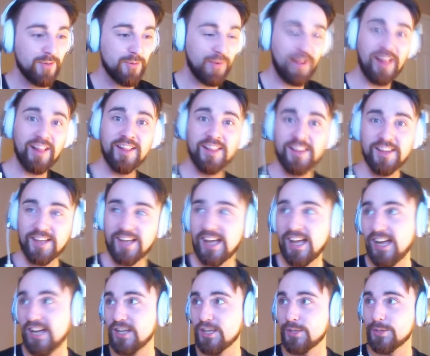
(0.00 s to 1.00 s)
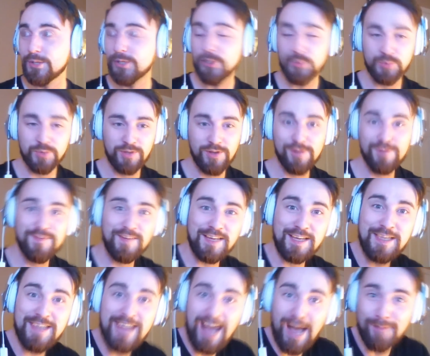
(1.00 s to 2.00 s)
Well, you
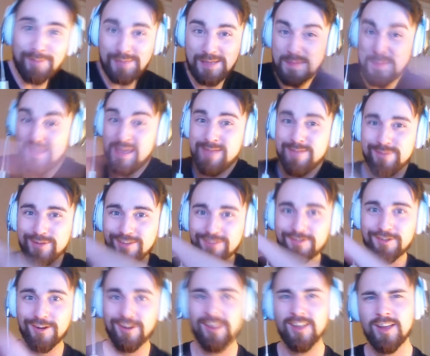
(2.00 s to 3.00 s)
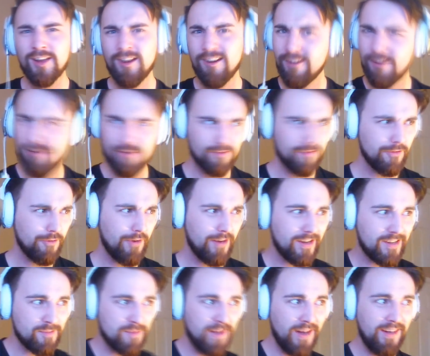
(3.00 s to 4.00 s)
lovely, happy people for
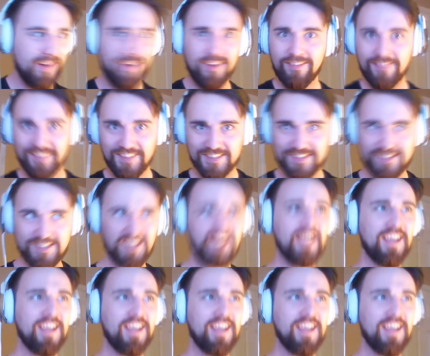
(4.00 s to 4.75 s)
recommending this,